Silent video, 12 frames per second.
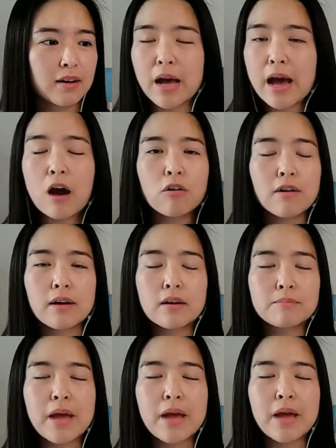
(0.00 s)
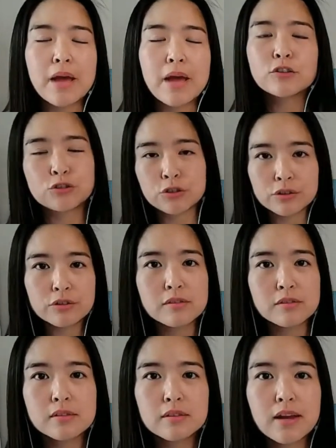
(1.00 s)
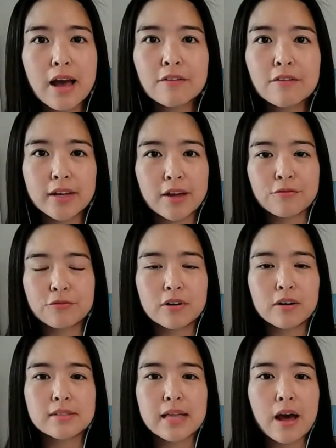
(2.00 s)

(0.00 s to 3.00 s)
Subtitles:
how managers advocate for us,